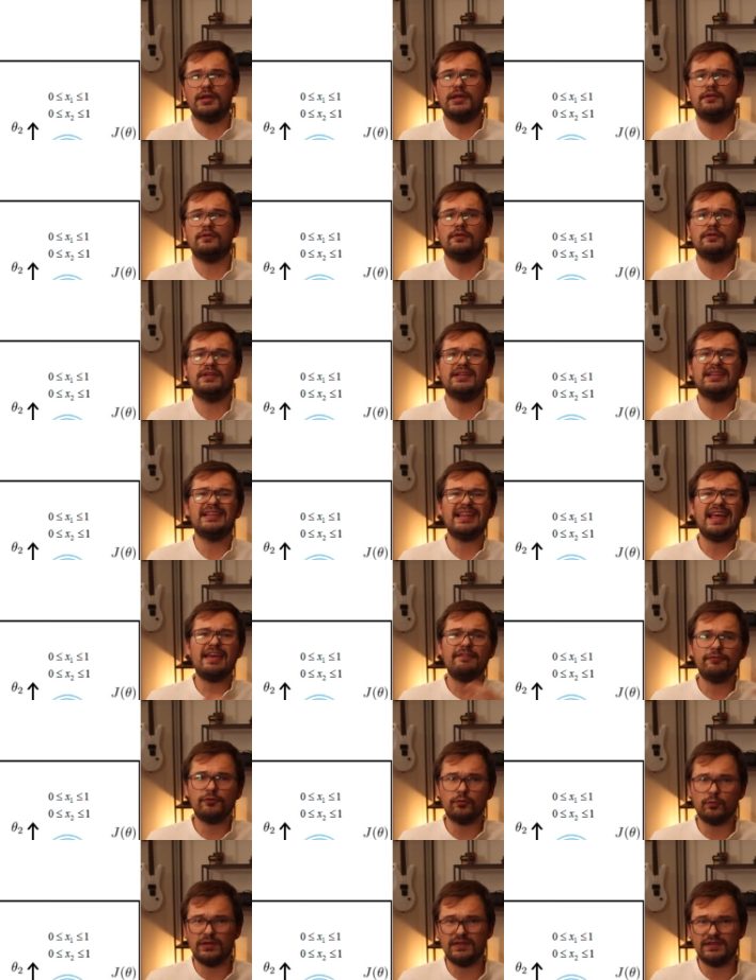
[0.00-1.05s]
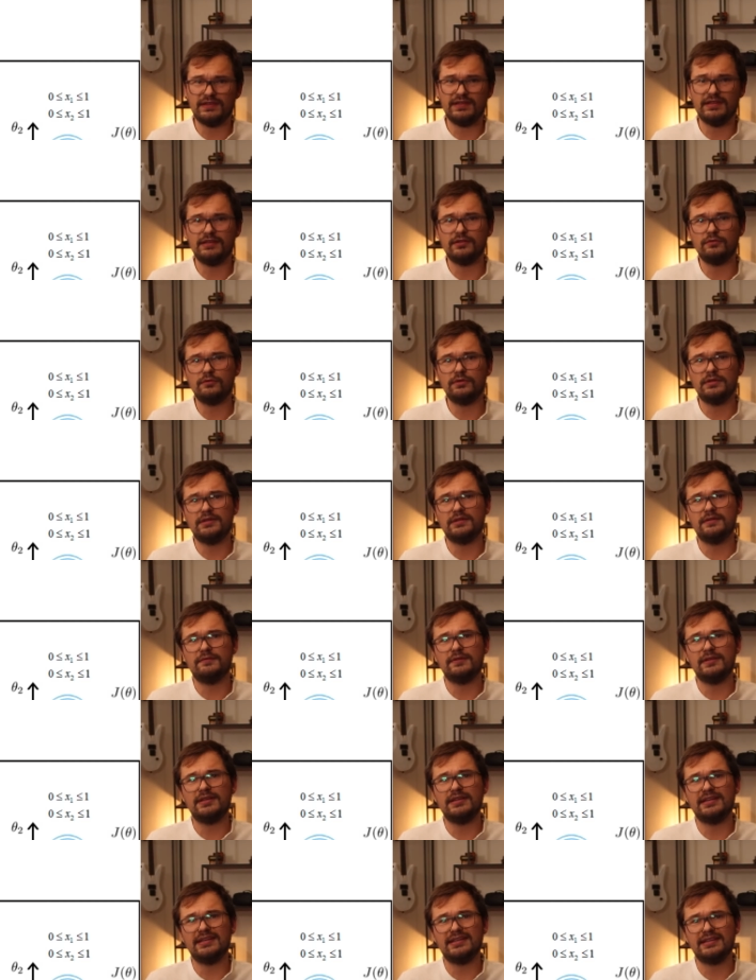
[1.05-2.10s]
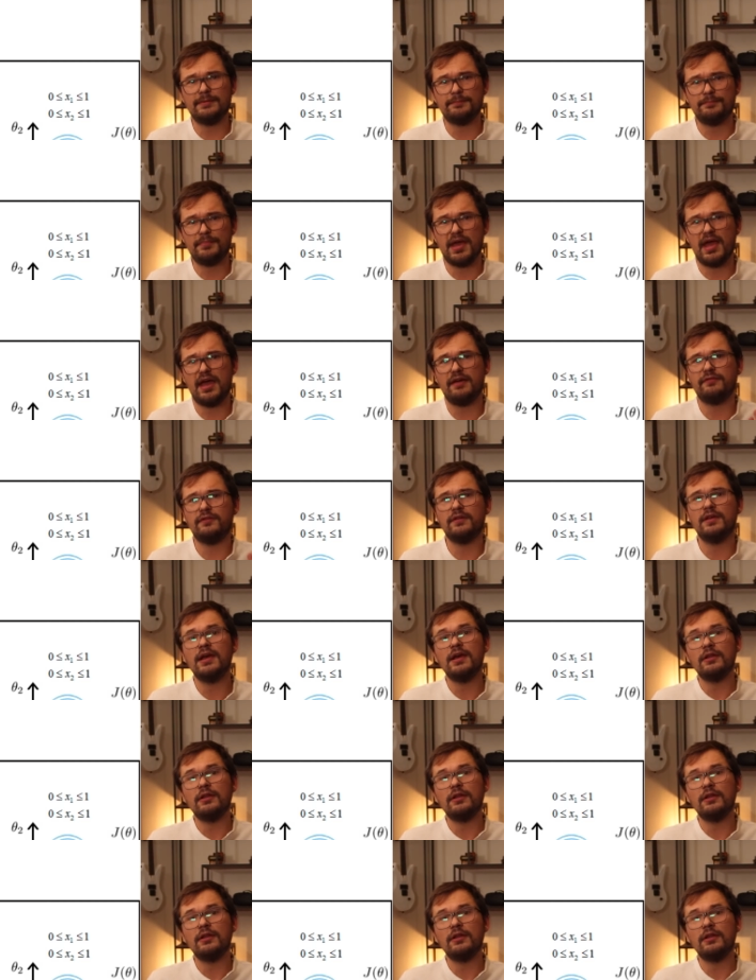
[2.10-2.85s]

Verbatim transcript: on it. On the left, we see intuitively that the path